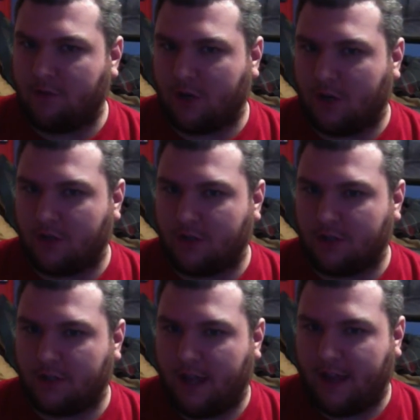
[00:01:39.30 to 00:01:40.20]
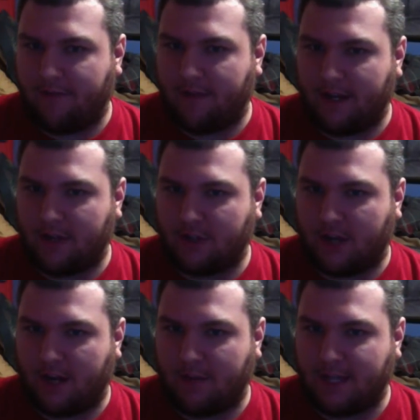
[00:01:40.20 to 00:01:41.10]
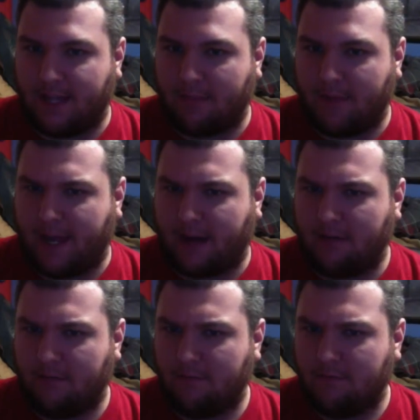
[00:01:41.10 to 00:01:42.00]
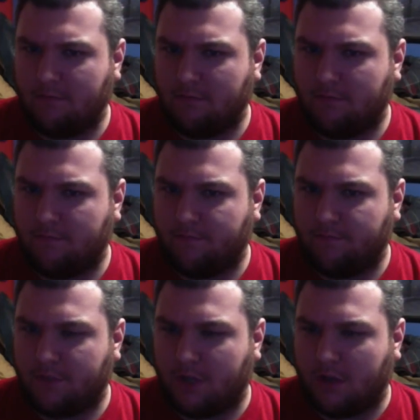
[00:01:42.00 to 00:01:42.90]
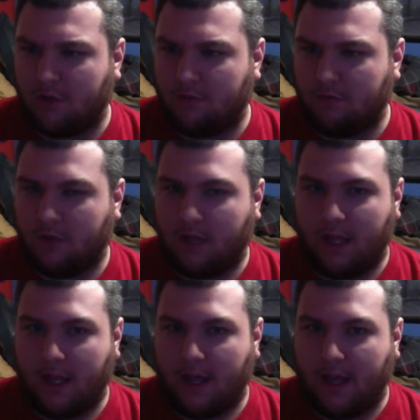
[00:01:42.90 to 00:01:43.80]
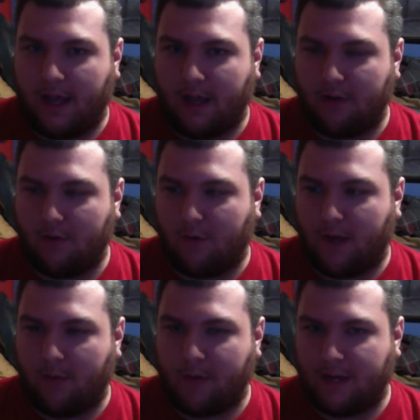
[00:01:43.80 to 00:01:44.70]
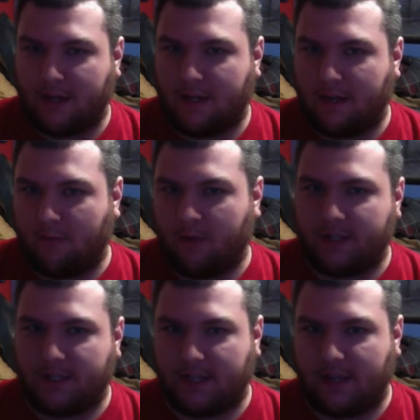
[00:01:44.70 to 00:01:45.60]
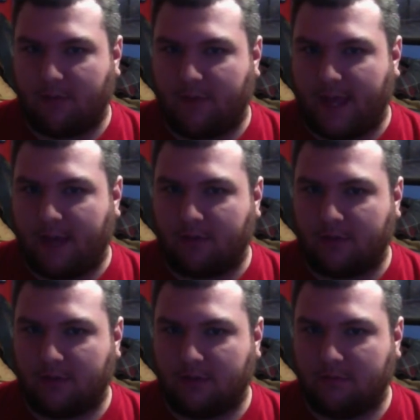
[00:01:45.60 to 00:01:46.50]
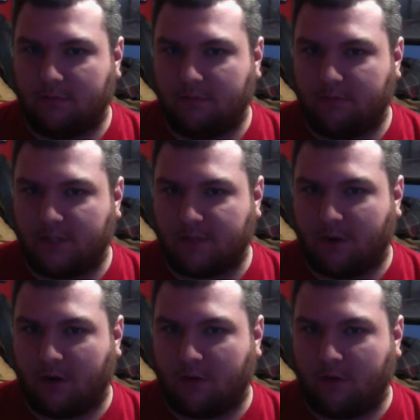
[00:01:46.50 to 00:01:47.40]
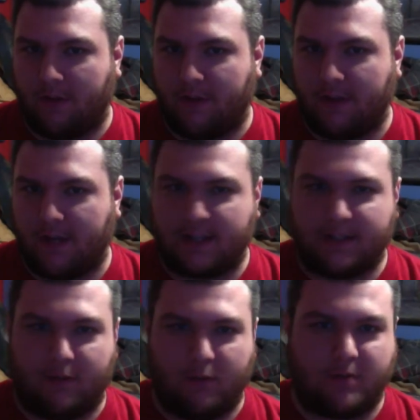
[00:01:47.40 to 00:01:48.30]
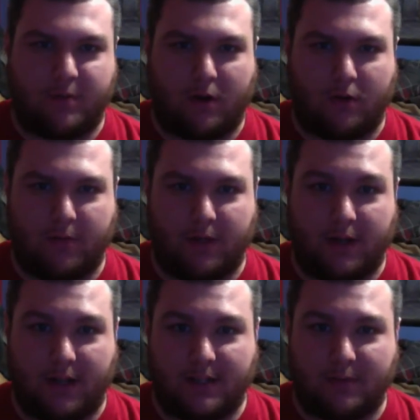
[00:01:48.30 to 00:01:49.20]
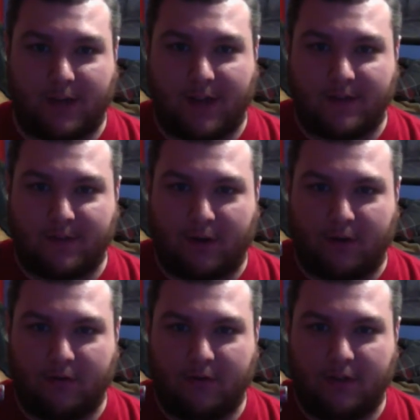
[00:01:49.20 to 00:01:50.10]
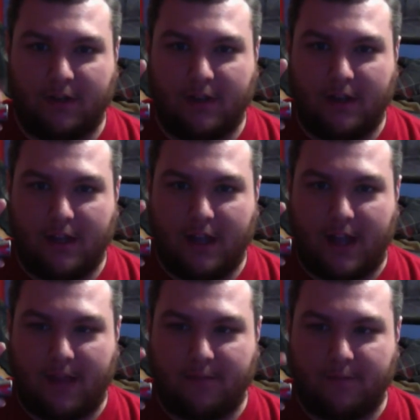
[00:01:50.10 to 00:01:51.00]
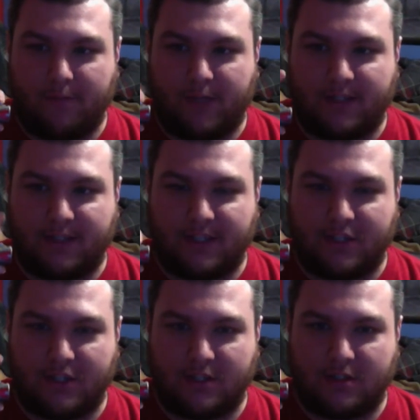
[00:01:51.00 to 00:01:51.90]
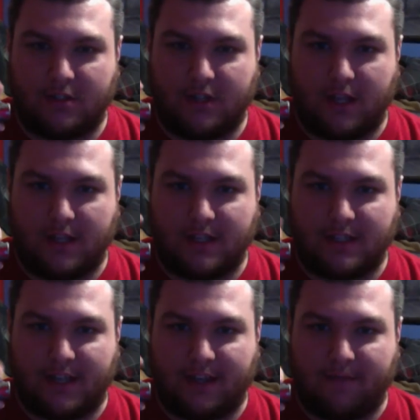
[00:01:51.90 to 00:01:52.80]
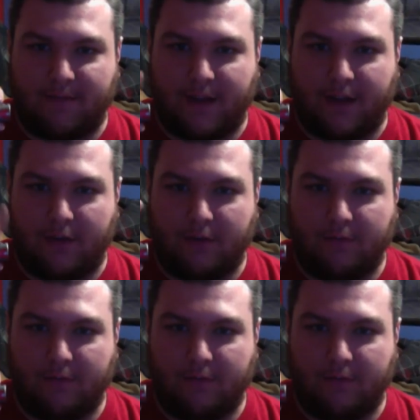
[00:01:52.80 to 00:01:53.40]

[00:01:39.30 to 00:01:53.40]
chargers have the nice shiny metallic back. So I don't know why we get one set without the sparkle and then next set with sparkle, but at least we're getting the sparkle. And plus, this is just insanely fun to do.